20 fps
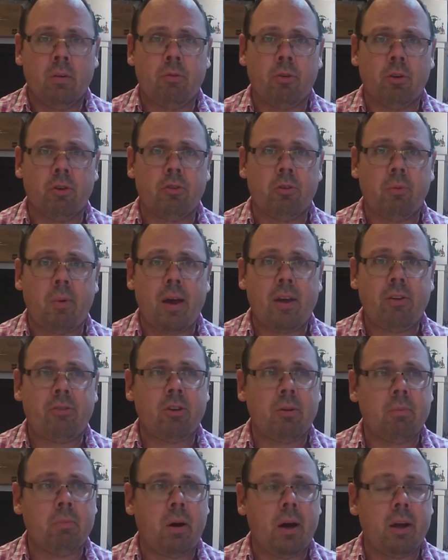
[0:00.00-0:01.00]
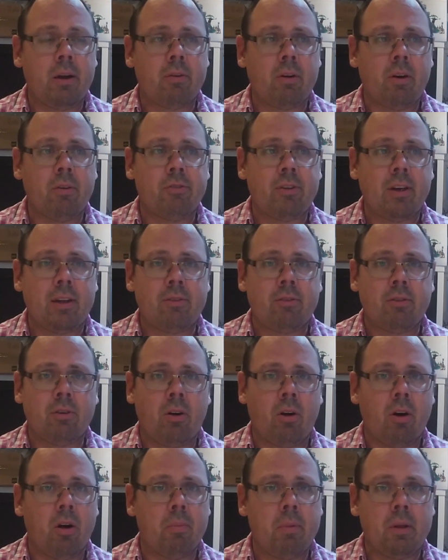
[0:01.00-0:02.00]
For duration, Minecraft sets
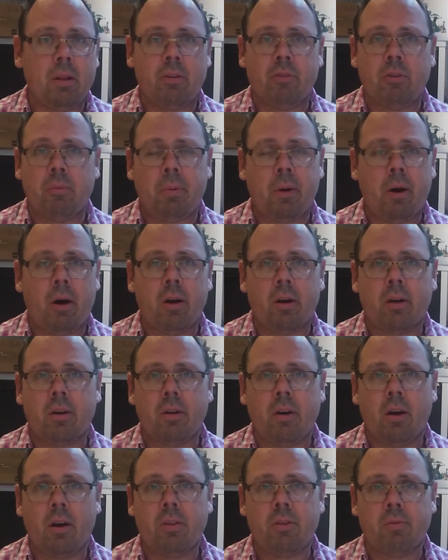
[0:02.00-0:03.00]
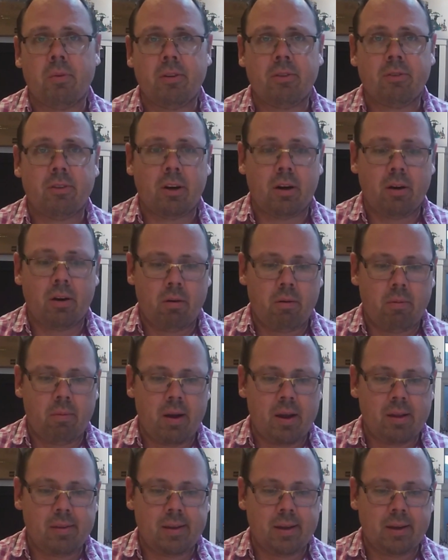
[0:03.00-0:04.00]
are middle of the park, uh, three star
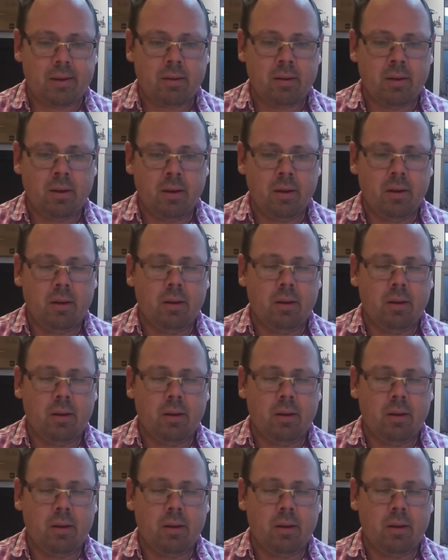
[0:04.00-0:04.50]
rating. In